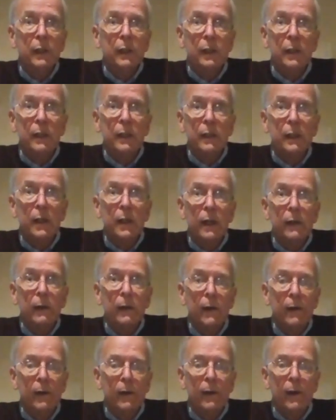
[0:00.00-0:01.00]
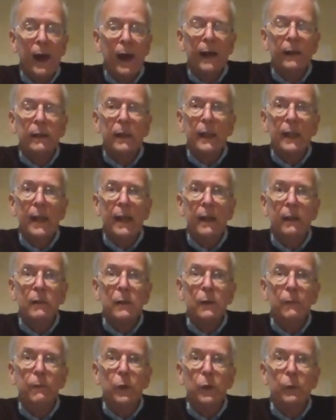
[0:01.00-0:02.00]
the end
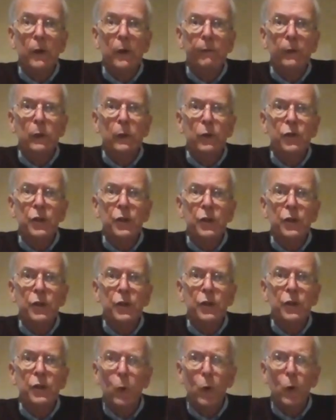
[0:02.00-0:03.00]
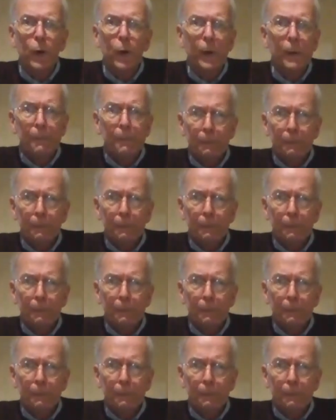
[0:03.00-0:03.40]
of the Revolutionary War.